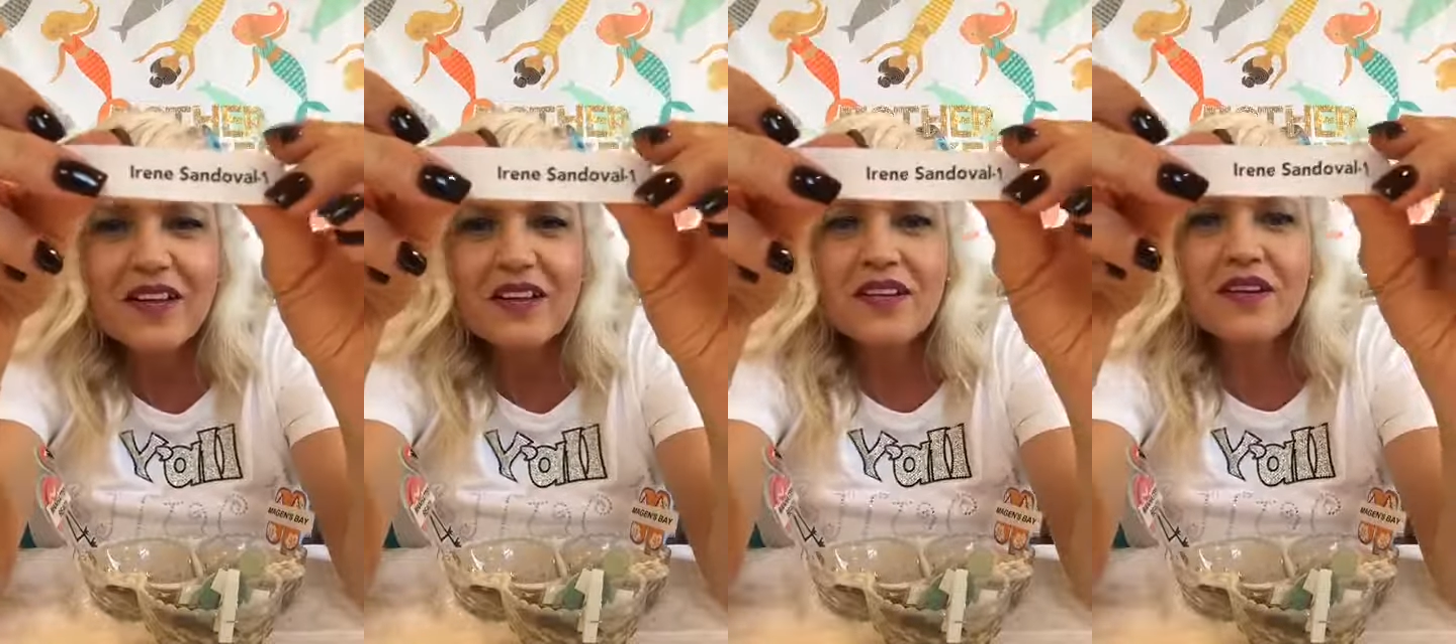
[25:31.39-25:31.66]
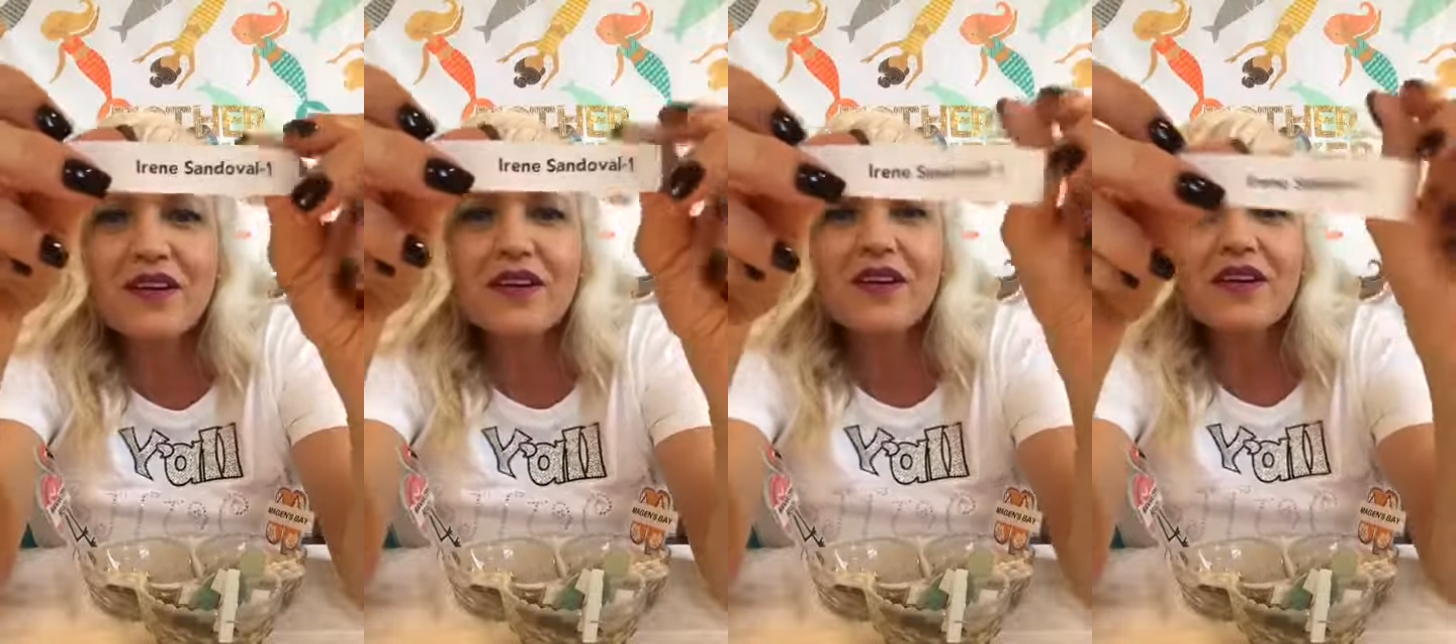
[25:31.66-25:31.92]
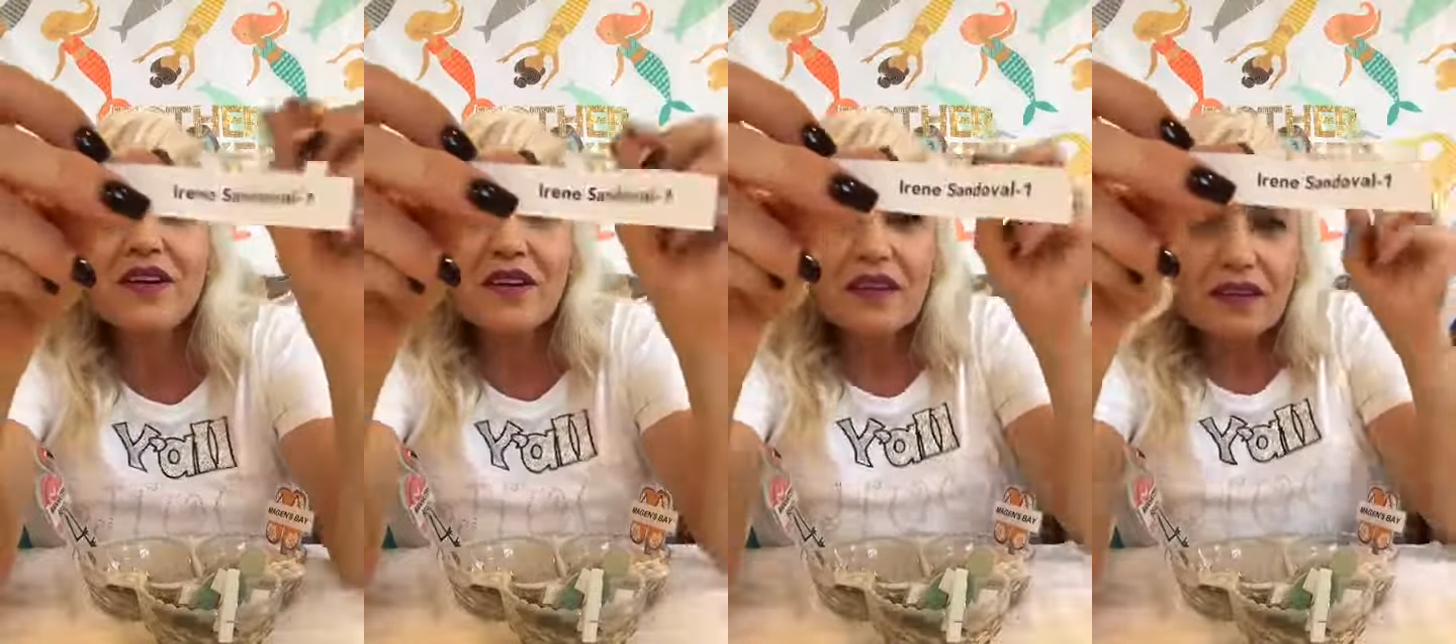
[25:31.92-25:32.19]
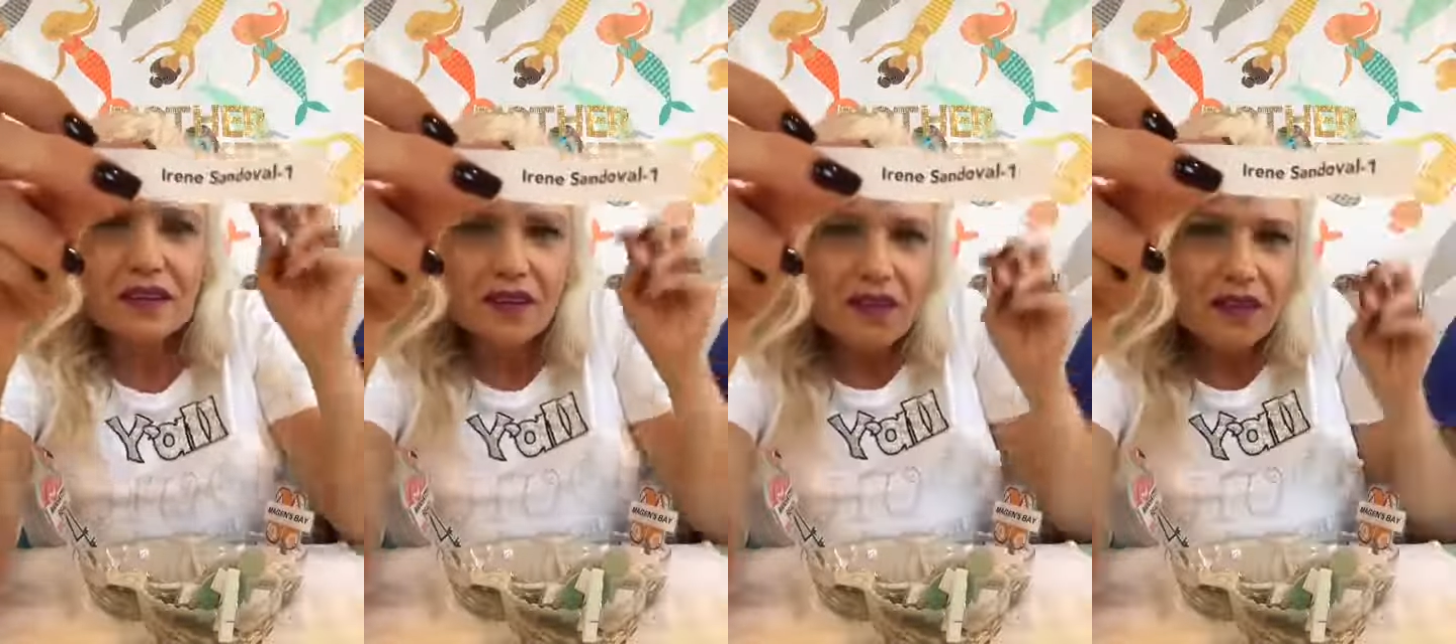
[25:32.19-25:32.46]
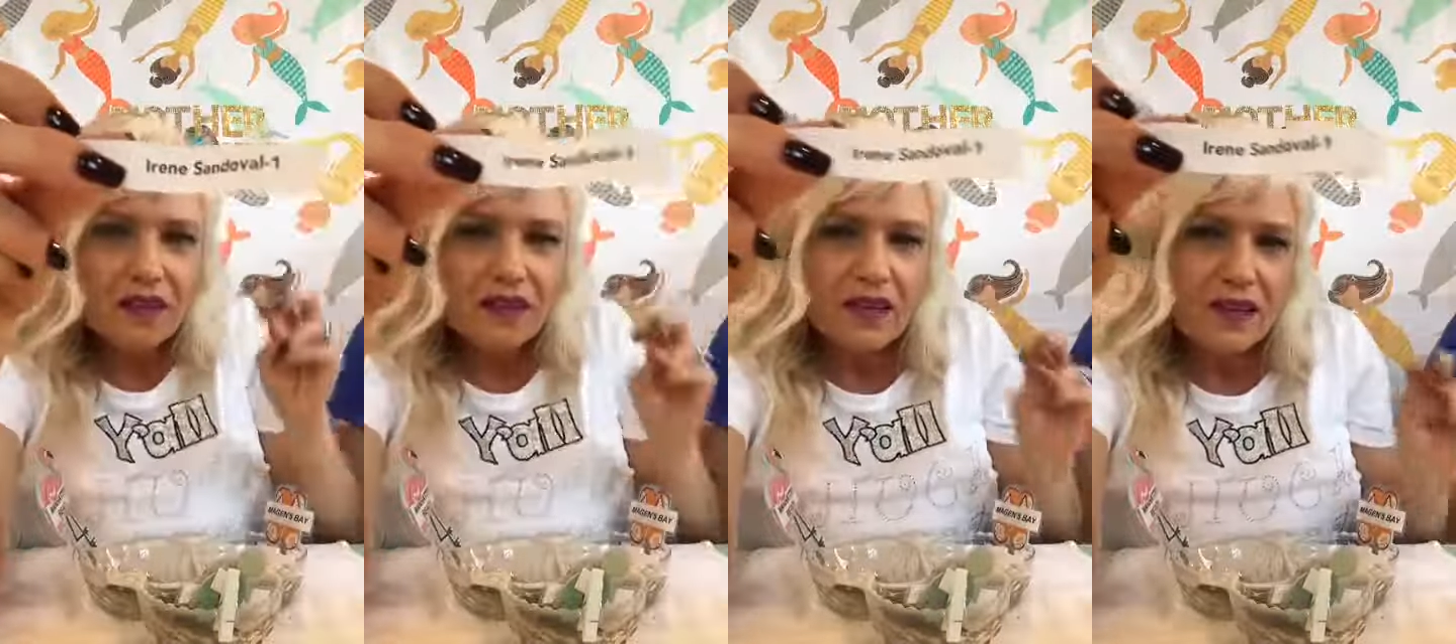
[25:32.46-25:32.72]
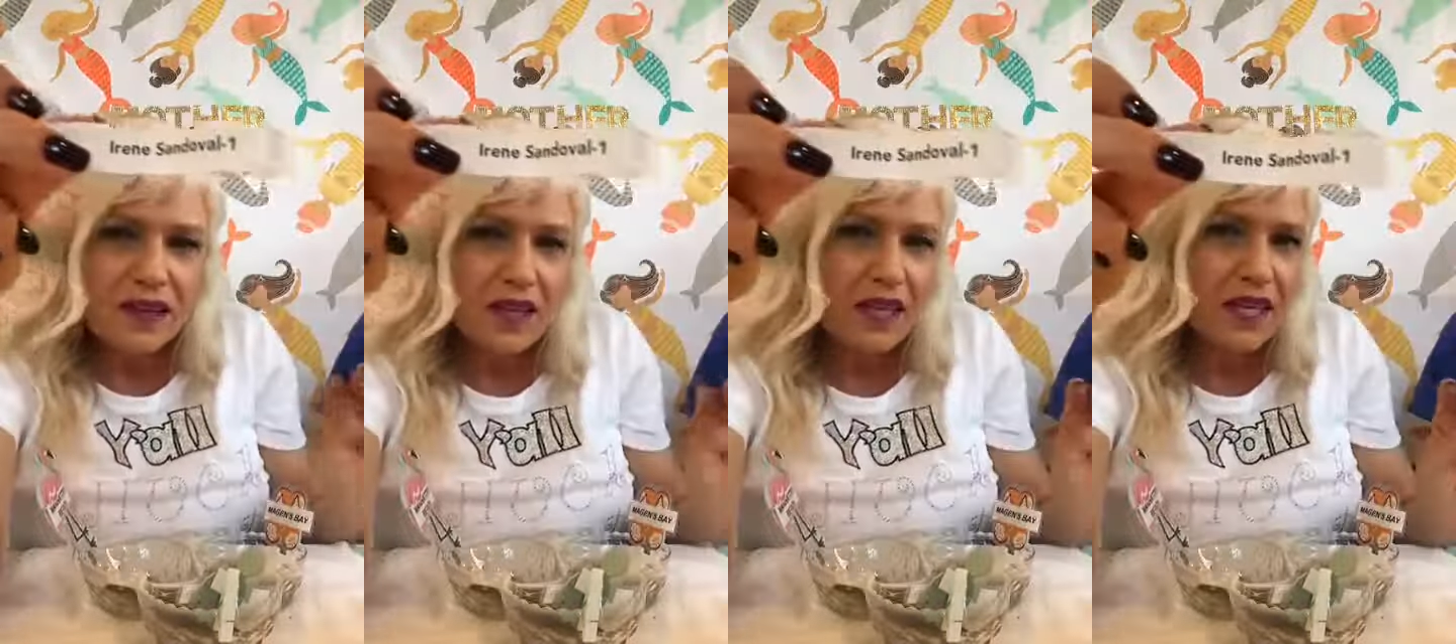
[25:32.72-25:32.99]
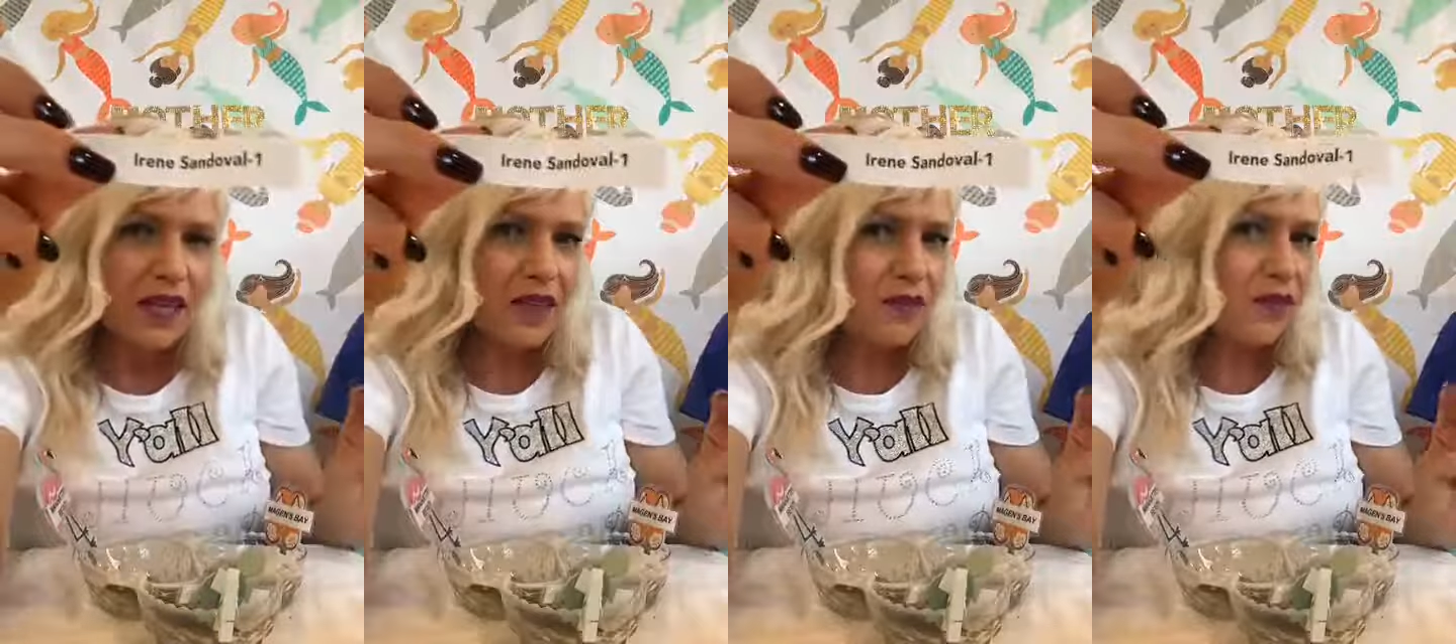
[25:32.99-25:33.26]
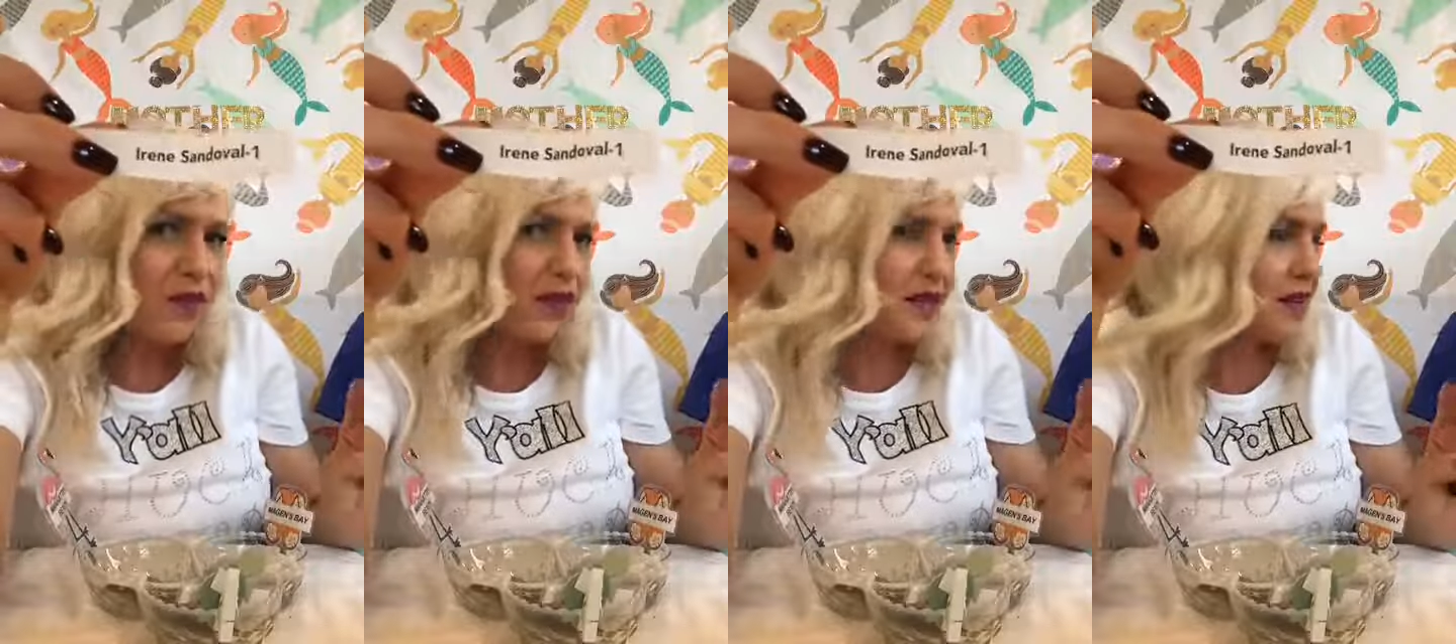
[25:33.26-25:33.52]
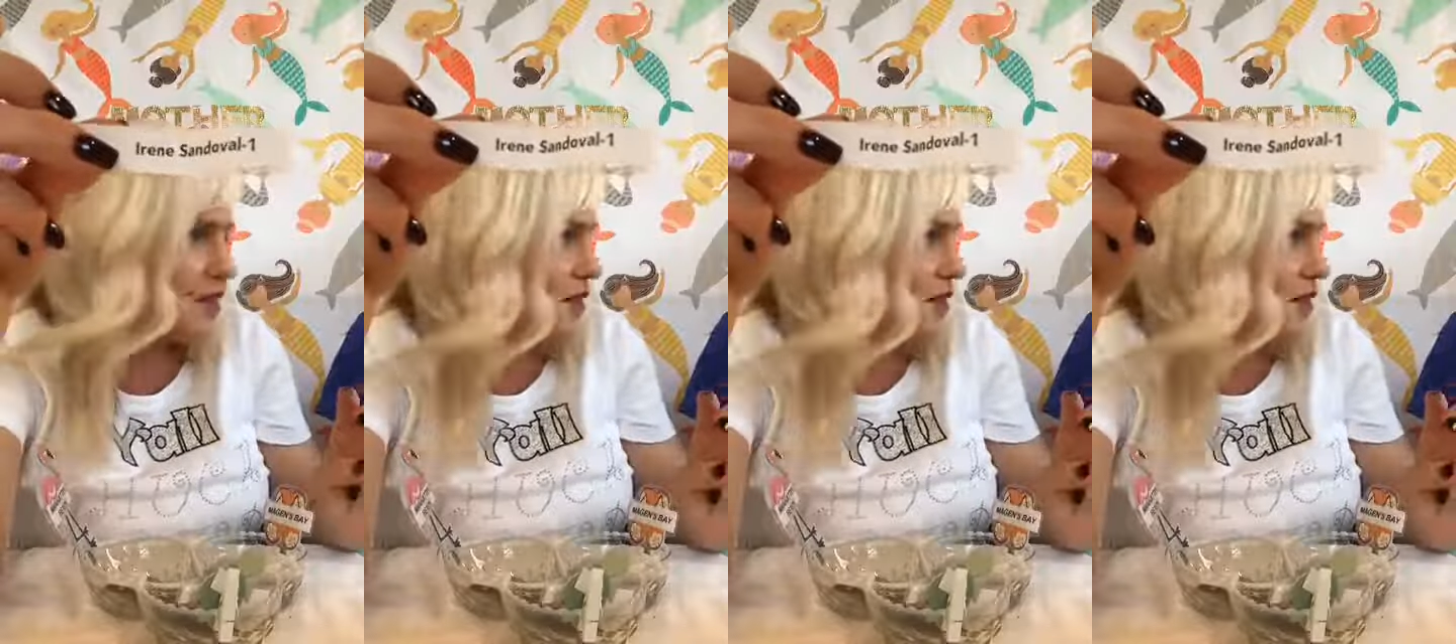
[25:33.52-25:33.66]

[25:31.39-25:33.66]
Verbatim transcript: you you really